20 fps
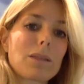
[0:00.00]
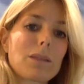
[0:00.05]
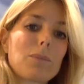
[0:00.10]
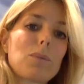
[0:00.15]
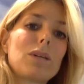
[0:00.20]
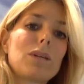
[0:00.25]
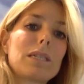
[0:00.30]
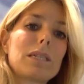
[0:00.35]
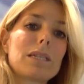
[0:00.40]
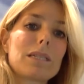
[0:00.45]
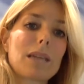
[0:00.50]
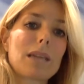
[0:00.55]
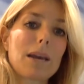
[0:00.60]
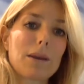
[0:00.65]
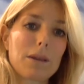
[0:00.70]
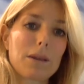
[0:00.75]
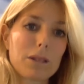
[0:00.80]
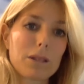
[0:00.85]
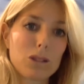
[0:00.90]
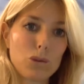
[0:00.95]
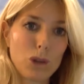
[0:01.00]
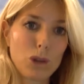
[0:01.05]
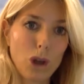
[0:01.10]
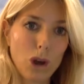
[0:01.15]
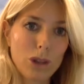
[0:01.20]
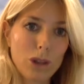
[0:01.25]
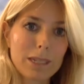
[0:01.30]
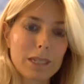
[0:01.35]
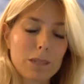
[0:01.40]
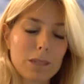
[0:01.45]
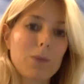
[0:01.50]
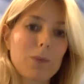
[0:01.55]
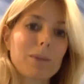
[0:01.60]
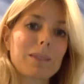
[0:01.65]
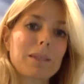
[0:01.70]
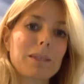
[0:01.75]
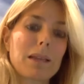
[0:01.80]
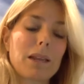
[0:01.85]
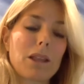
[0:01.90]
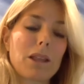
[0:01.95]
The point is, I do not
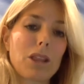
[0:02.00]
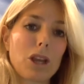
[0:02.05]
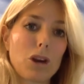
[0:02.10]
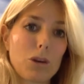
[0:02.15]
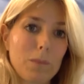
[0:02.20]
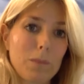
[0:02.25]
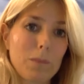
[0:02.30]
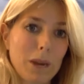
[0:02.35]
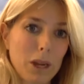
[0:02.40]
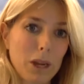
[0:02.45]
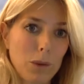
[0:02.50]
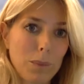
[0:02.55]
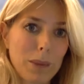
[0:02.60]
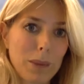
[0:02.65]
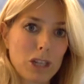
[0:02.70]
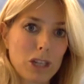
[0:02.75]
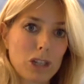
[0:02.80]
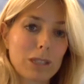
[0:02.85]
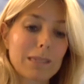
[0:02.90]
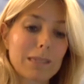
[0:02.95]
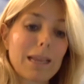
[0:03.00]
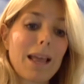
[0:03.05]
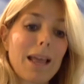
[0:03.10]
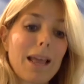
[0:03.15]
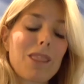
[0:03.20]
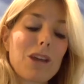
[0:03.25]
experiment anything on my own patients.